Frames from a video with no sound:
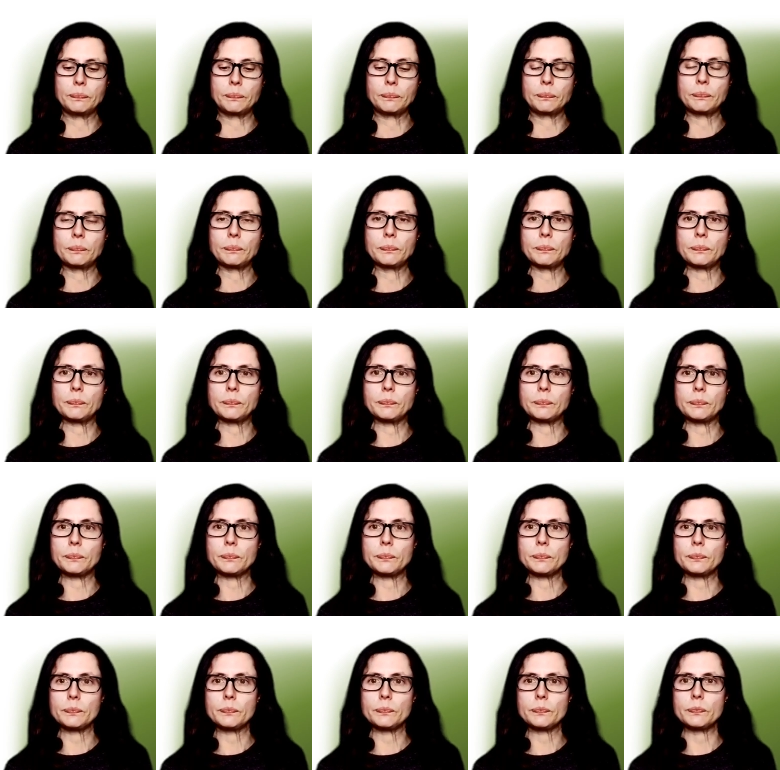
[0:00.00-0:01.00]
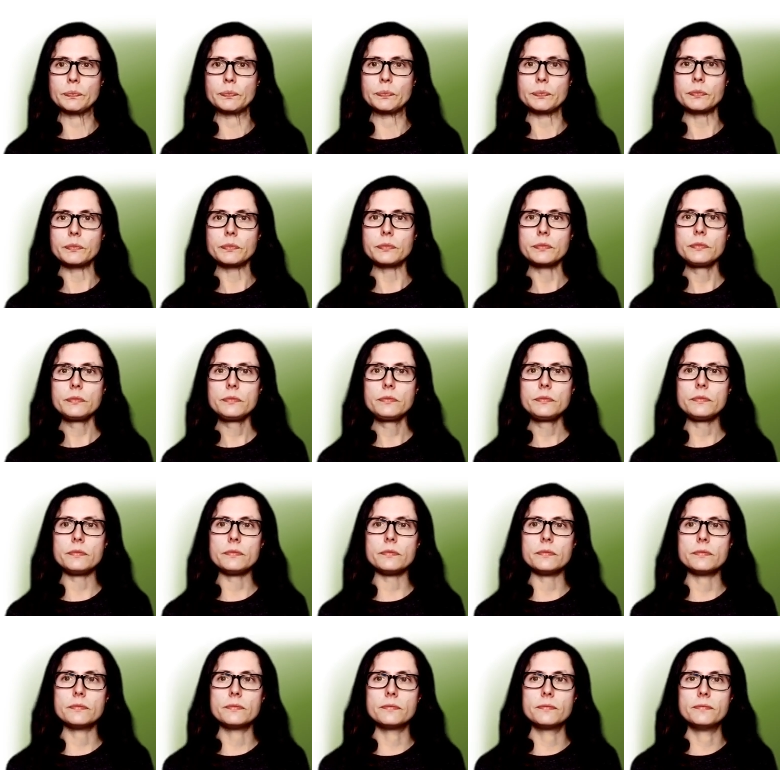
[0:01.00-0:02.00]

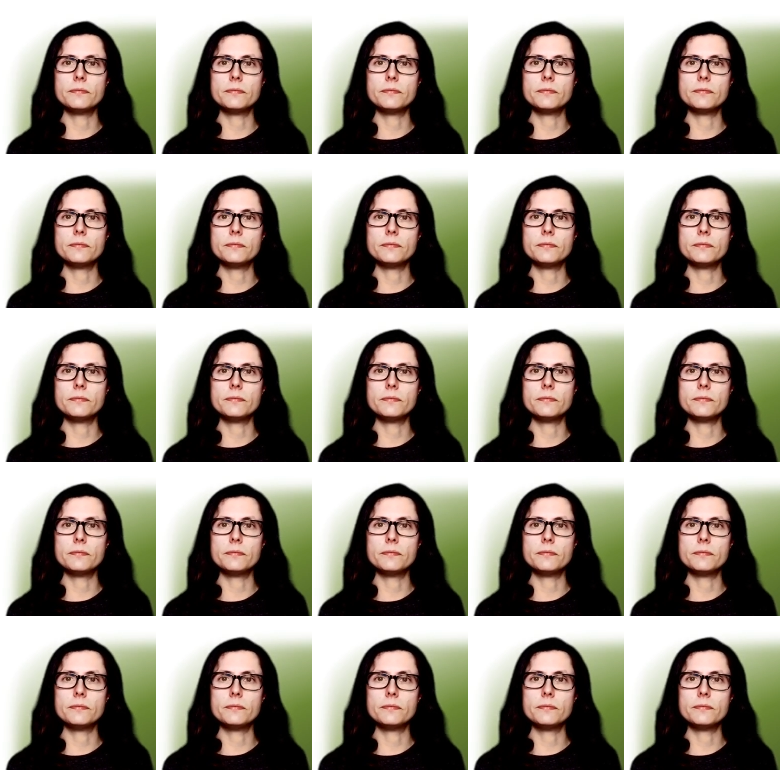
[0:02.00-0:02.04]
(no one is talking)